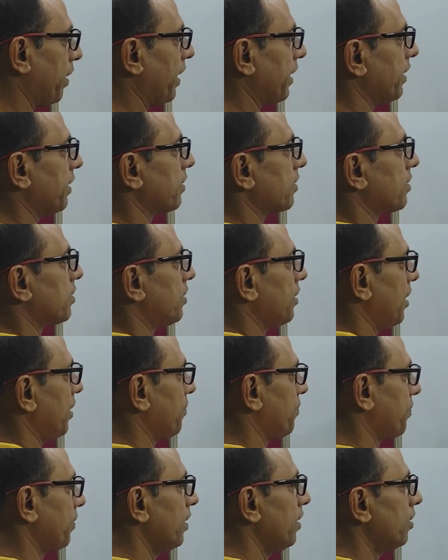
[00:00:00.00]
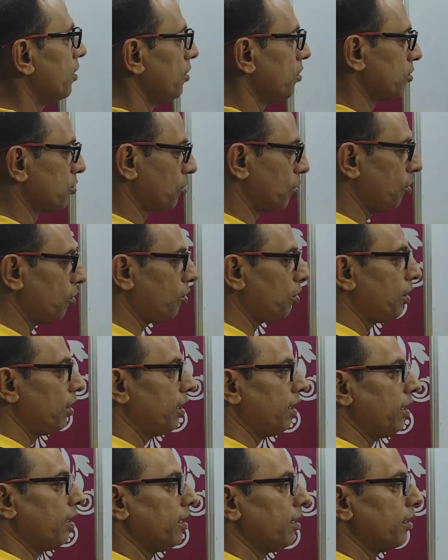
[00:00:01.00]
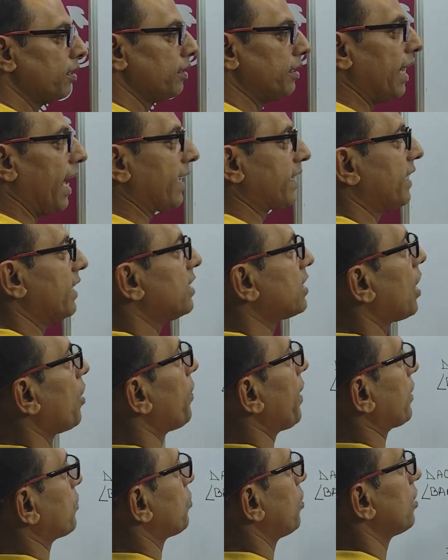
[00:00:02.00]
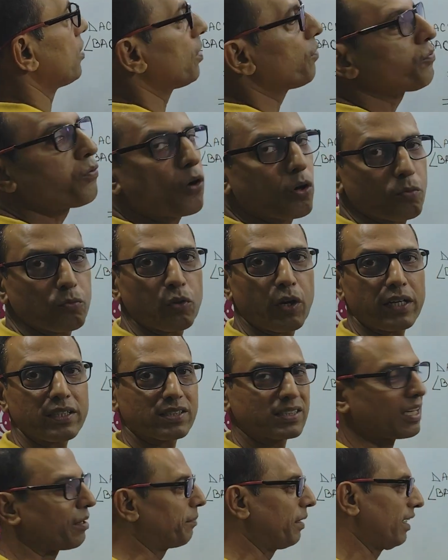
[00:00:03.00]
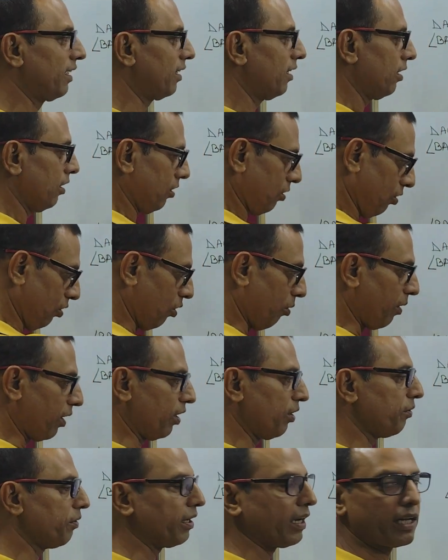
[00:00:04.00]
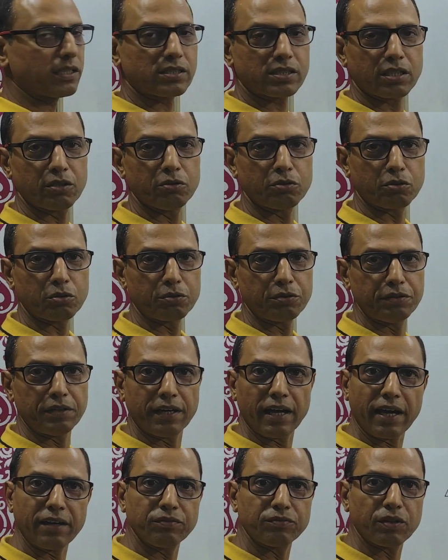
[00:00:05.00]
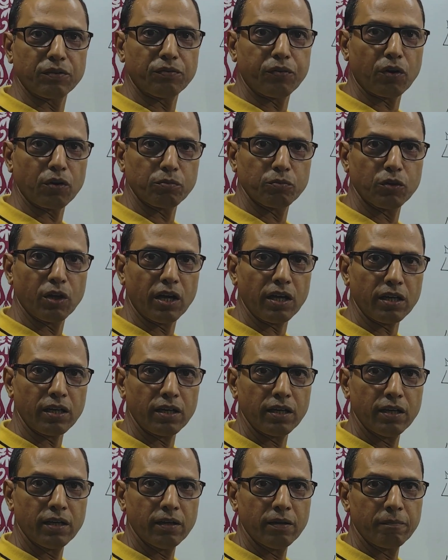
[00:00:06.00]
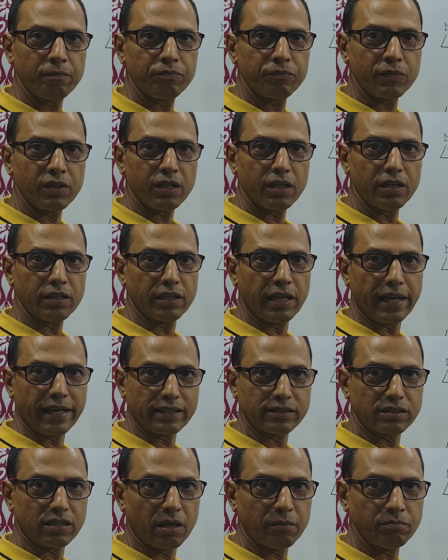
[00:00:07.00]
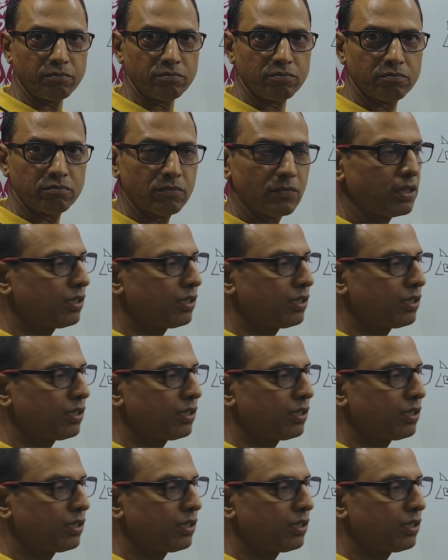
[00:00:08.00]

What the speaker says: minus CF. So that is how actually the formula is coming. Nobody will ask you to derive the formula in the exam,